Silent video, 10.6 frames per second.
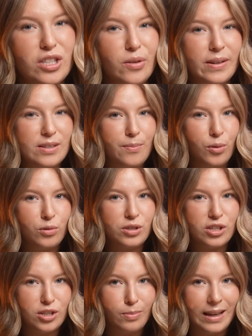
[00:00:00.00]
So it's
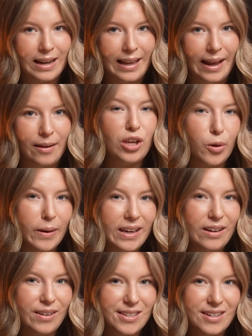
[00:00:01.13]
important to be clear,
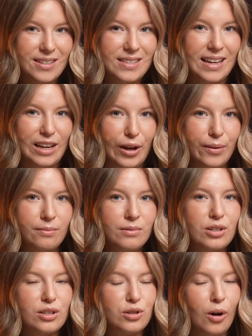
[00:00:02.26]
UAE residency alone
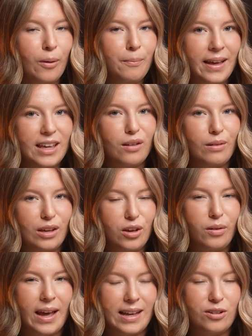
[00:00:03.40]
does not make you a
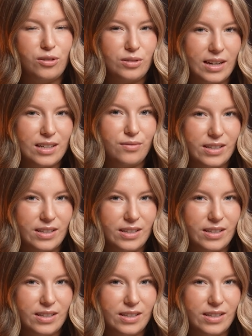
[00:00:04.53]
UK non-tax